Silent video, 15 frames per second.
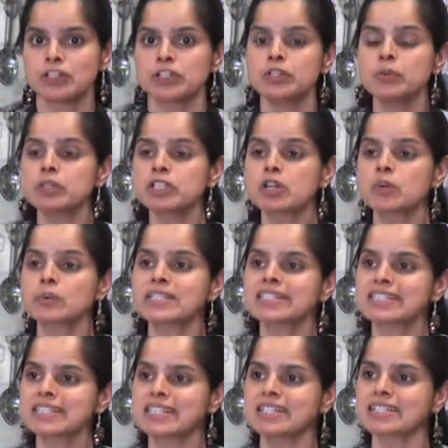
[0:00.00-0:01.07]
you would go with
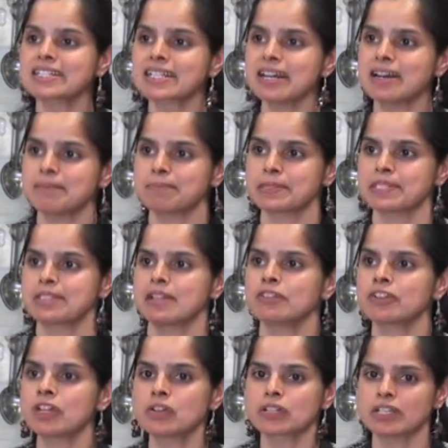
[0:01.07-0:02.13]
6 cups
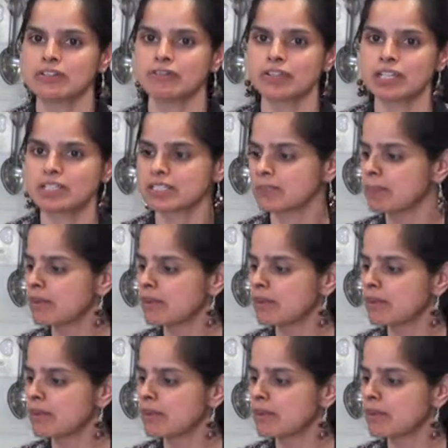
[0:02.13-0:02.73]
of coconut flakes.